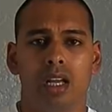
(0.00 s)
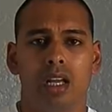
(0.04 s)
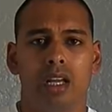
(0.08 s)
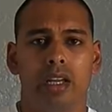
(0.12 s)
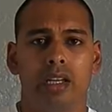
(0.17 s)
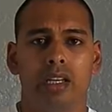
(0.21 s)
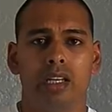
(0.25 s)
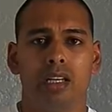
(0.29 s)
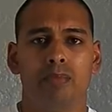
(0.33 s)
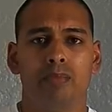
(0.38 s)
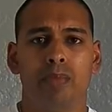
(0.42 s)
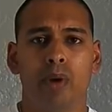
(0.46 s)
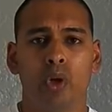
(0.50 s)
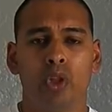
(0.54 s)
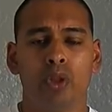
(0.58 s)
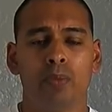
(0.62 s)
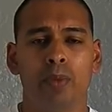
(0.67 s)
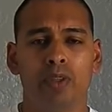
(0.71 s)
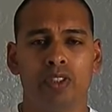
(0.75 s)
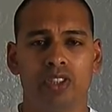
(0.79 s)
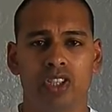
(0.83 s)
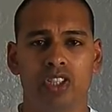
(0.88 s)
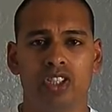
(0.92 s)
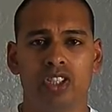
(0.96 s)
in both
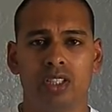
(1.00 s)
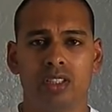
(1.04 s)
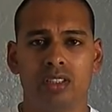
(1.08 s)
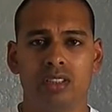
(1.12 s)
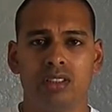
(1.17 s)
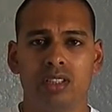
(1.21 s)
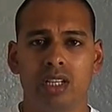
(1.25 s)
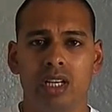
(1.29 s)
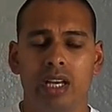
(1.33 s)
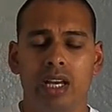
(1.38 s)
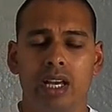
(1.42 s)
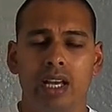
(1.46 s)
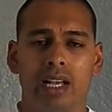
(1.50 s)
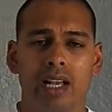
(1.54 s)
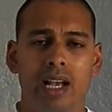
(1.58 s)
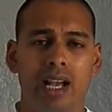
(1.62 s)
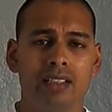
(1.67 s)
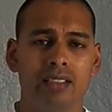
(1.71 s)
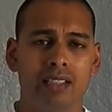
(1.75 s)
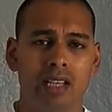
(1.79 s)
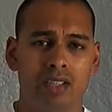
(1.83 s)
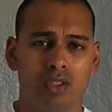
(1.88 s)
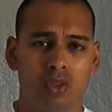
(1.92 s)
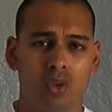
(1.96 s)
positions.
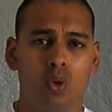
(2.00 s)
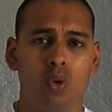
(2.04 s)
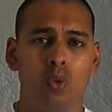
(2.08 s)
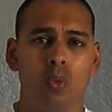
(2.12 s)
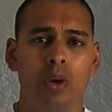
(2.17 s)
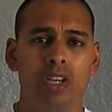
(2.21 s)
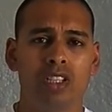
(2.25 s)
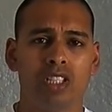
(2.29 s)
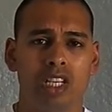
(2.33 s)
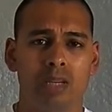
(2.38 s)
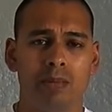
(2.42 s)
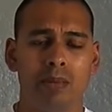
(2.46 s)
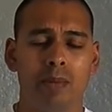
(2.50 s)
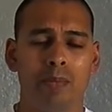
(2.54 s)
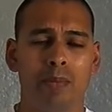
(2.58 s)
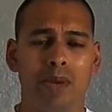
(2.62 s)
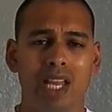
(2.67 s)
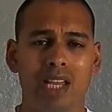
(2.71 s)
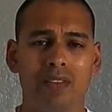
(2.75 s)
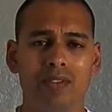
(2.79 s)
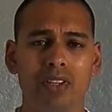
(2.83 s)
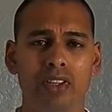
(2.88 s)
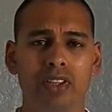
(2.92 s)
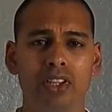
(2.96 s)
Guys, as always, remember,
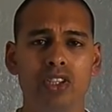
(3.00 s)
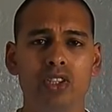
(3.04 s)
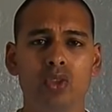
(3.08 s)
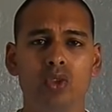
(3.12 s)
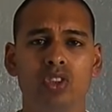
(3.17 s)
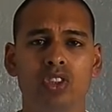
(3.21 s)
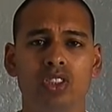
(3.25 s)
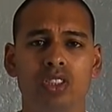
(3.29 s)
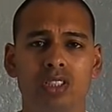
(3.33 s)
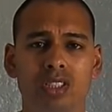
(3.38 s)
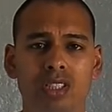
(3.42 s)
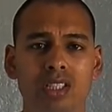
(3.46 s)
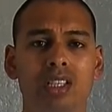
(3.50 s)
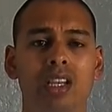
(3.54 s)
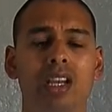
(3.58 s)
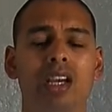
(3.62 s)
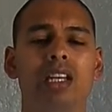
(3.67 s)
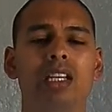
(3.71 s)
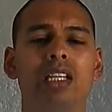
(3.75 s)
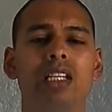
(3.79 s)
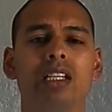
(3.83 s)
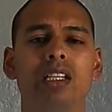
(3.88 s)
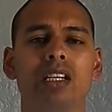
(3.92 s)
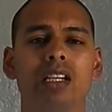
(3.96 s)
everything you see
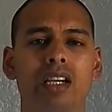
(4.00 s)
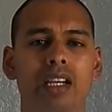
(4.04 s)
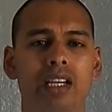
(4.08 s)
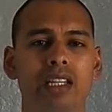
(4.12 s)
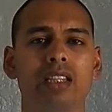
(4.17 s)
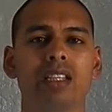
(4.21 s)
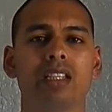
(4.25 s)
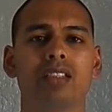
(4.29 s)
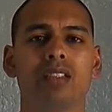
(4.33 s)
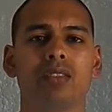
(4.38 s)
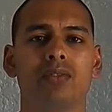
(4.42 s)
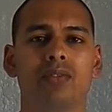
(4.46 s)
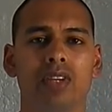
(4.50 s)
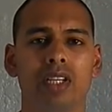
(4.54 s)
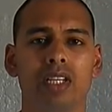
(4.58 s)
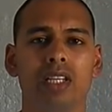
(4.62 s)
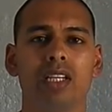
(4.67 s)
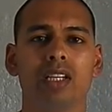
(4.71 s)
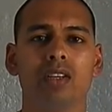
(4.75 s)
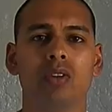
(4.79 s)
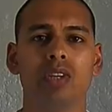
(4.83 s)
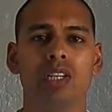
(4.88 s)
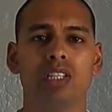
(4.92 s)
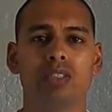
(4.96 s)
and hear in this
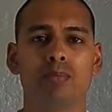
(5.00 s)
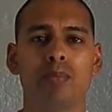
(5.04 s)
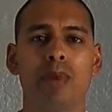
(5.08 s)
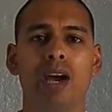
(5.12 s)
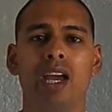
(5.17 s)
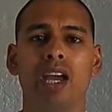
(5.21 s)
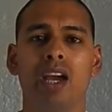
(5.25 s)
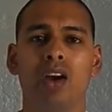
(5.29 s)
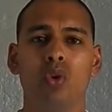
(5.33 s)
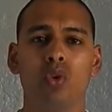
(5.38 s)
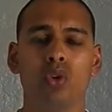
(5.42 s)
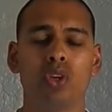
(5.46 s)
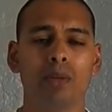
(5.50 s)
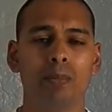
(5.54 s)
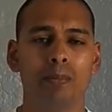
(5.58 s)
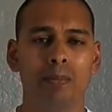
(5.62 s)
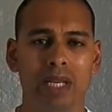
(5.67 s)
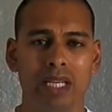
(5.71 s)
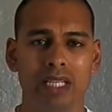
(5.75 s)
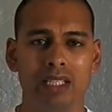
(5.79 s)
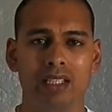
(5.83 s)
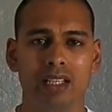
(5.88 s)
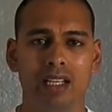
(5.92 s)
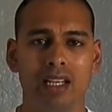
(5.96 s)
video is my own
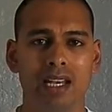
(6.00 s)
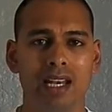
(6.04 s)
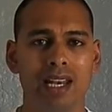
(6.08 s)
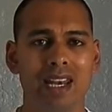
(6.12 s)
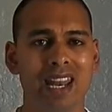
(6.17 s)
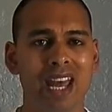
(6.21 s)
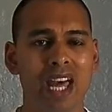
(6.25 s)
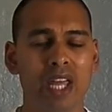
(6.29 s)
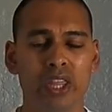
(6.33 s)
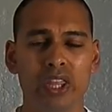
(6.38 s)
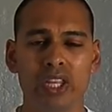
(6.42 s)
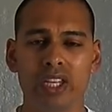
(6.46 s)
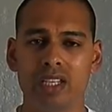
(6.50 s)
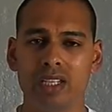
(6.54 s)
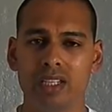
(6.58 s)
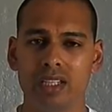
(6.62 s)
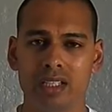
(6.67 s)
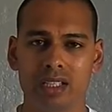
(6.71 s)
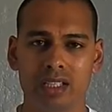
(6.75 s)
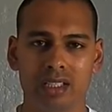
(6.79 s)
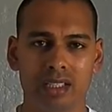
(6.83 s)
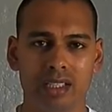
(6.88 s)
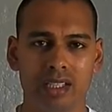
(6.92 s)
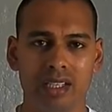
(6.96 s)
opinion. Nothing
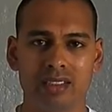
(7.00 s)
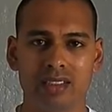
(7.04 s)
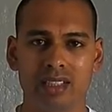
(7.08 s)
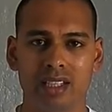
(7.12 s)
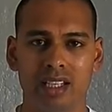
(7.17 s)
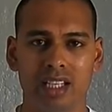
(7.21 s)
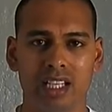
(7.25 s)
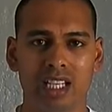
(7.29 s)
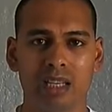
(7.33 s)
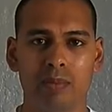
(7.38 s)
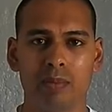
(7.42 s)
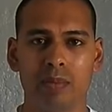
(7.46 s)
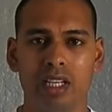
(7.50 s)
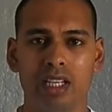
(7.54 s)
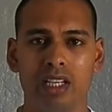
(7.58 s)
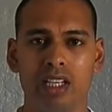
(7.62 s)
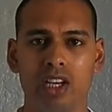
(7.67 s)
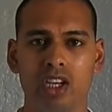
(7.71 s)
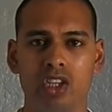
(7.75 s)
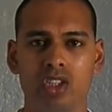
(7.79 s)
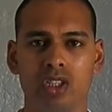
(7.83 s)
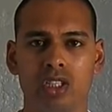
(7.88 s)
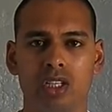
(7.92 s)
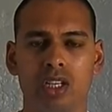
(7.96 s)
here is a
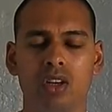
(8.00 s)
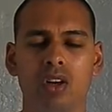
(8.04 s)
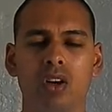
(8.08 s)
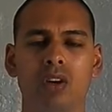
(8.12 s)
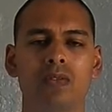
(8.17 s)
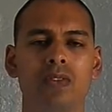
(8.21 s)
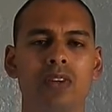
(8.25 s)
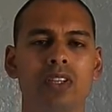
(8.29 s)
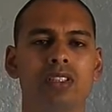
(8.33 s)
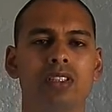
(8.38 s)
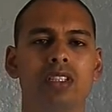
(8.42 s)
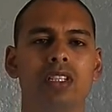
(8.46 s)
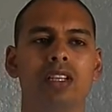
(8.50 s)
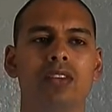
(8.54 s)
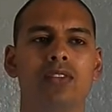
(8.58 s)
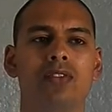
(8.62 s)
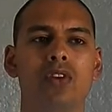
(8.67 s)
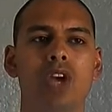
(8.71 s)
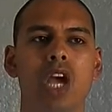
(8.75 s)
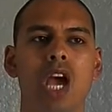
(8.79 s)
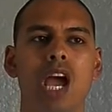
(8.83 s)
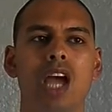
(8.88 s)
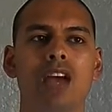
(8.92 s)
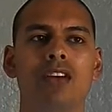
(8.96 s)
recommendation. And obviously, if
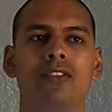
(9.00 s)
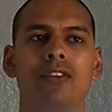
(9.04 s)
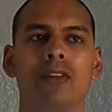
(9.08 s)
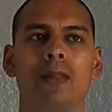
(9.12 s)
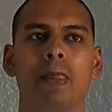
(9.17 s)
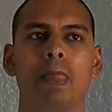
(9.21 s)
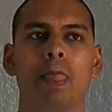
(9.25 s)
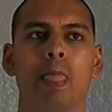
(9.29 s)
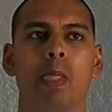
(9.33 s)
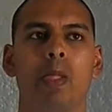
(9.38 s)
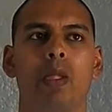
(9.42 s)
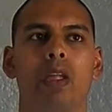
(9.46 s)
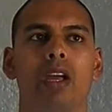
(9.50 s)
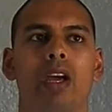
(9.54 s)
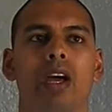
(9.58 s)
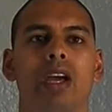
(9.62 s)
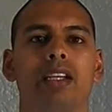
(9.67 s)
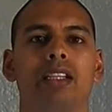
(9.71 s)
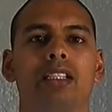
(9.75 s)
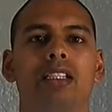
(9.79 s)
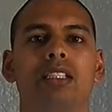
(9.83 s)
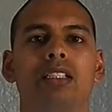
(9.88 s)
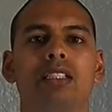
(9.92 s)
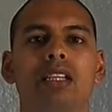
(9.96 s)
you have
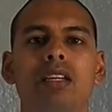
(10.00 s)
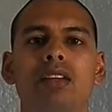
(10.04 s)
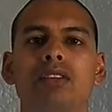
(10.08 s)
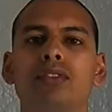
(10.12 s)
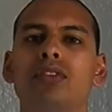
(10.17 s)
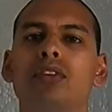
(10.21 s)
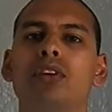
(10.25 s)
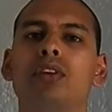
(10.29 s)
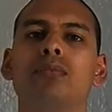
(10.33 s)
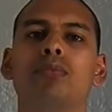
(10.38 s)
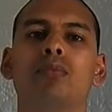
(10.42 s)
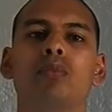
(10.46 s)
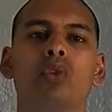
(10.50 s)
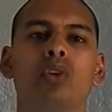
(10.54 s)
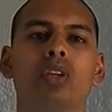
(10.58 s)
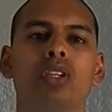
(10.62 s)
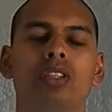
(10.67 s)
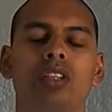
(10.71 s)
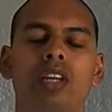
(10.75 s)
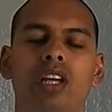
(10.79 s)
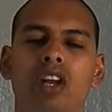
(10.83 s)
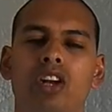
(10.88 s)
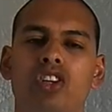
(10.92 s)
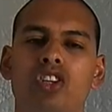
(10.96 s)
a safer, more
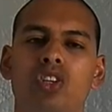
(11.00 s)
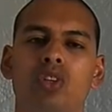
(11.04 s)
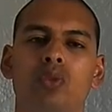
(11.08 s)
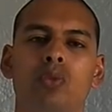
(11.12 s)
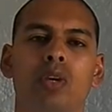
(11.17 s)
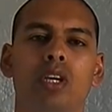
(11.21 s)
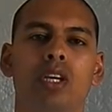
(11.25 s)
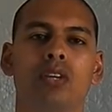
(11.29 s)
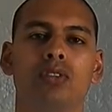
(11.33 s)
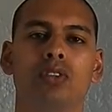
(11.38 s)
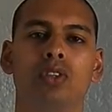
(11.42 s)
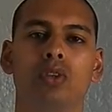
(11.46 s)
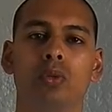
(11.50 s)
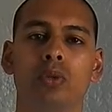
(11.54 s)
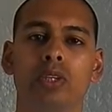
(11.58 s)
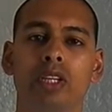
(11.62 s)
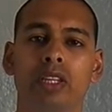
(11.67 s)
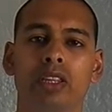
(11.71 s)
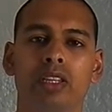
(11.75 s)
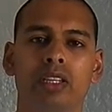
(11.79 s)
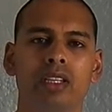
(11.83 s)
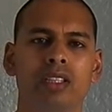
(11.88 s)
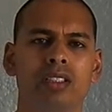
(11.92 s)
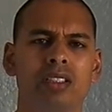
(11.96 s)
intelligent way of doing
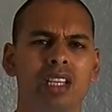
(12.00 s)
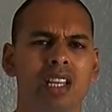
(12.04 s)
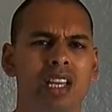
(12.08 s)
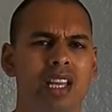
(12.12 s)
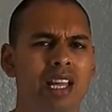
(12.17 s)
things,